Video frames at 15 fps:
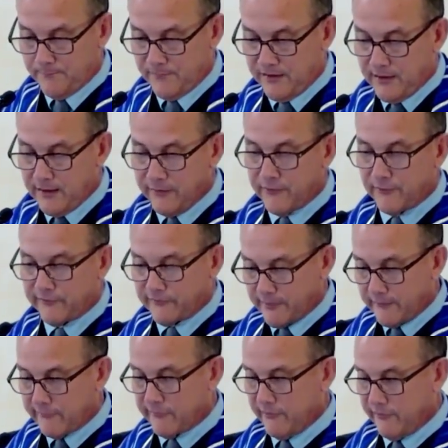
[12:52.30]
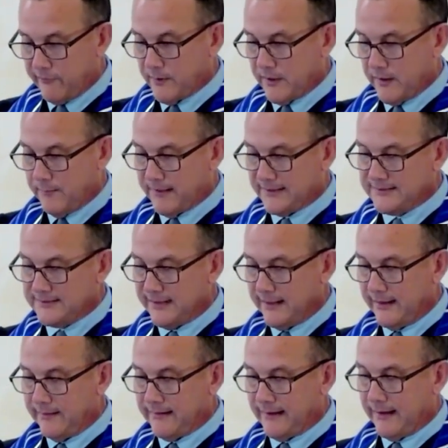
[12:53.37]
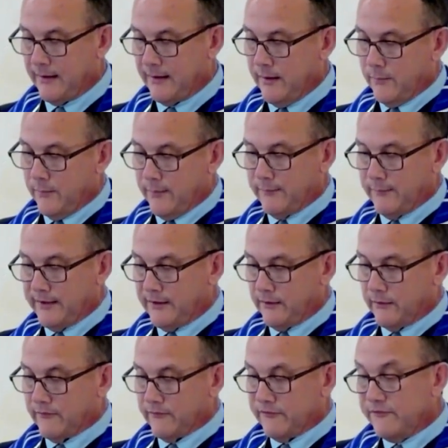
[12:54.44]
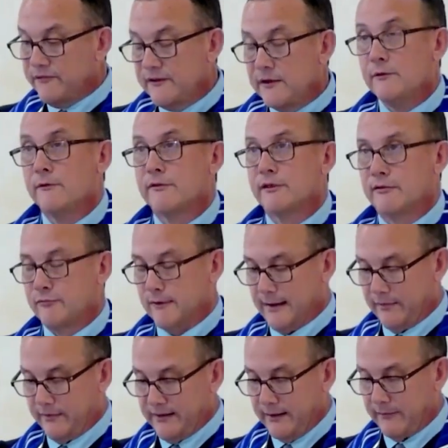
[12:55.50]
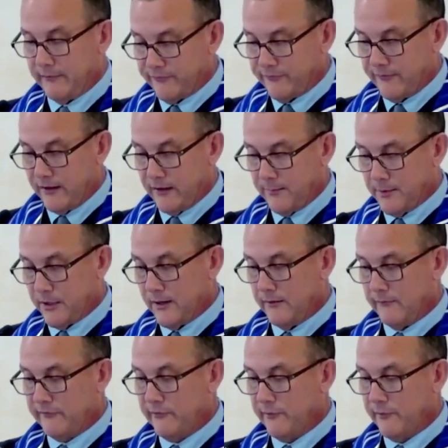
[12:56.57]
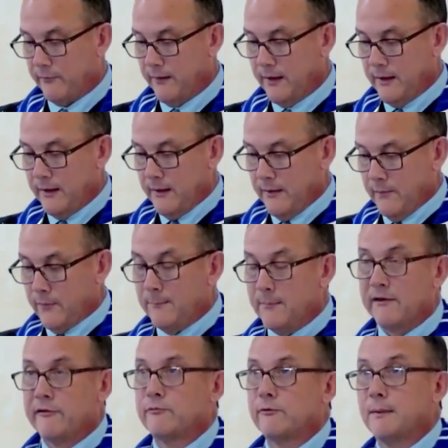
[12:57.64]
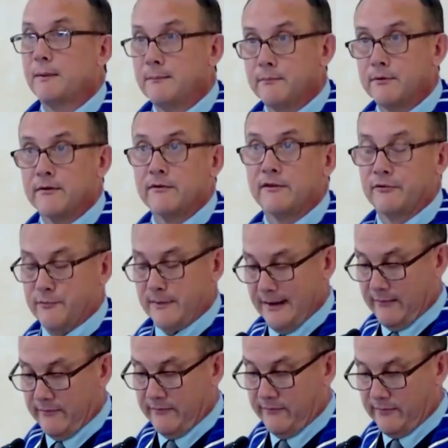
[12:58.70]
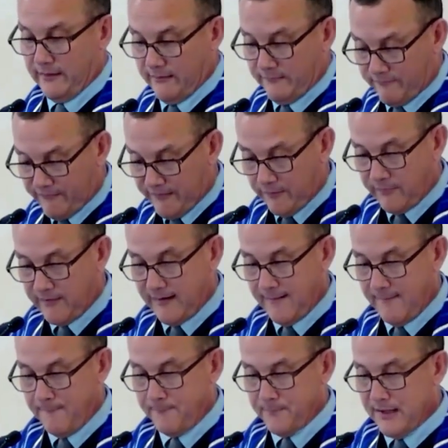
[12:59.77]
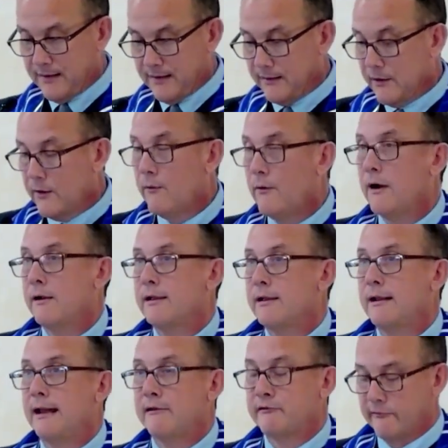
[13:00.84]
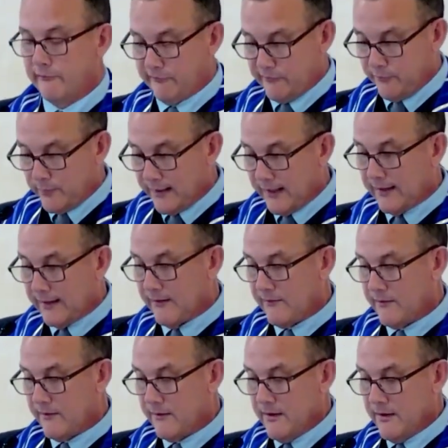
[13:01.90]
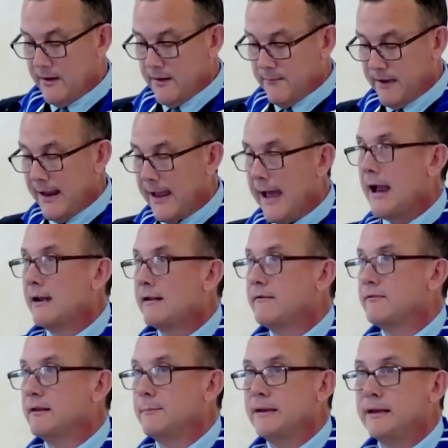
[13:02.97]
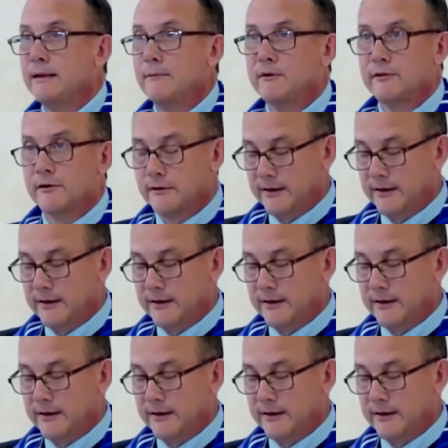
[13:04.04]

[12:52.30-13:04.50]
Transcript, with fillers: the author starts this part by saying that when we don't feel the thread, things fall apart. So we must remember the threads and feel them and know our connections to one another by actively being with our